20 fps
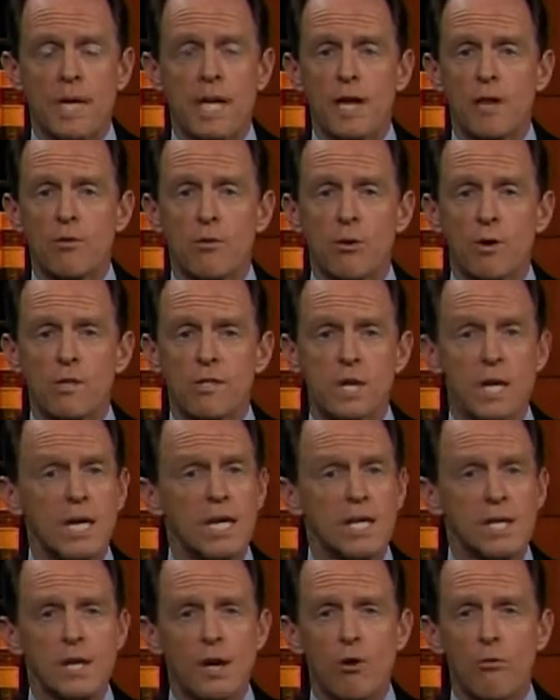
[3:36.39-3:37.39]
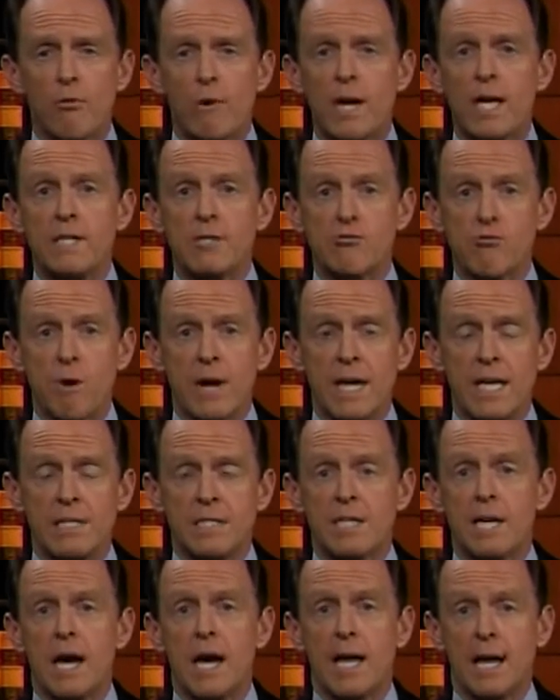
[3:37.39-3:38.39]
In other words, you don't raise
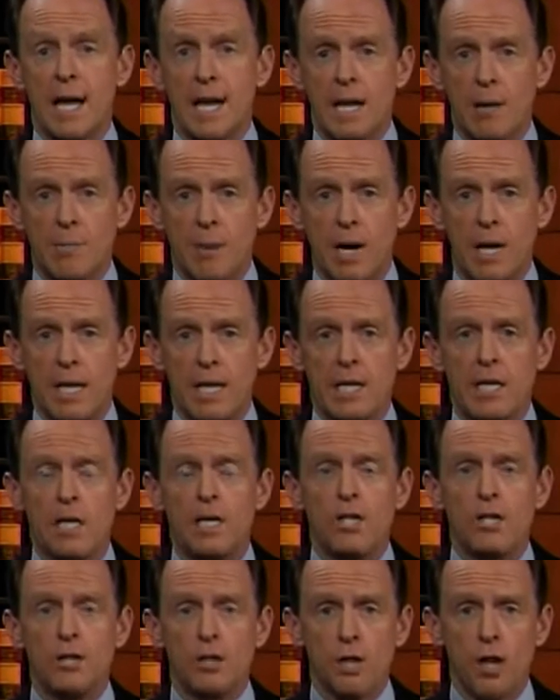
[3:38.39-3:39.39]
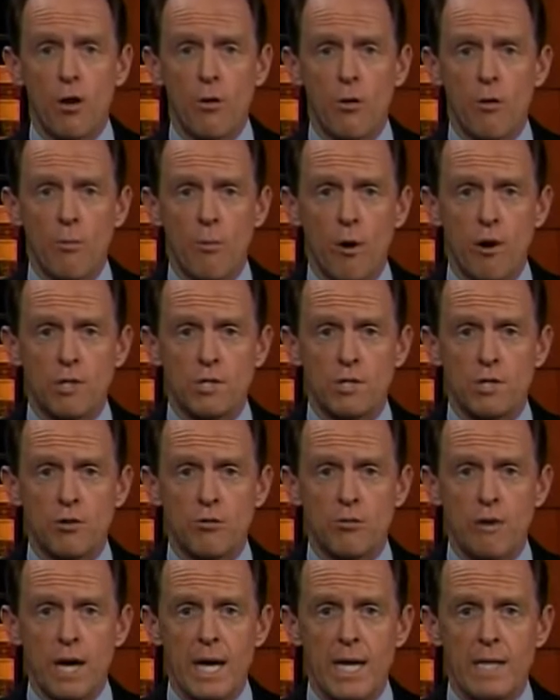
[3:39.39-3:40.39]
rates on anybody you lower
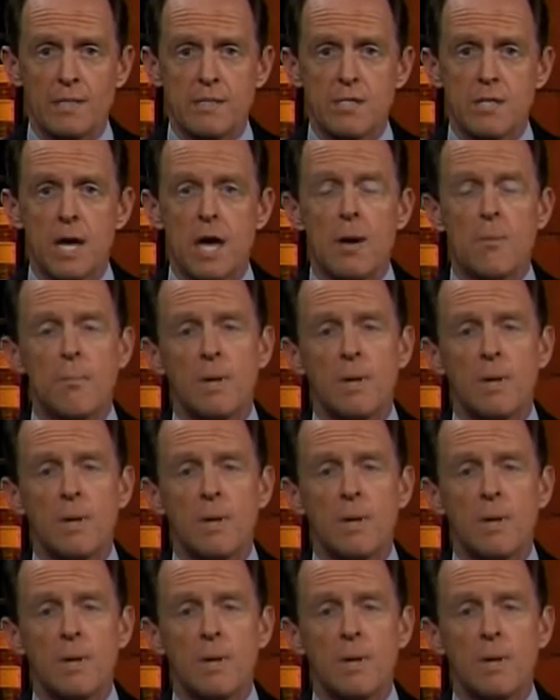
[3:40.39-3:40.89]
marginal rates,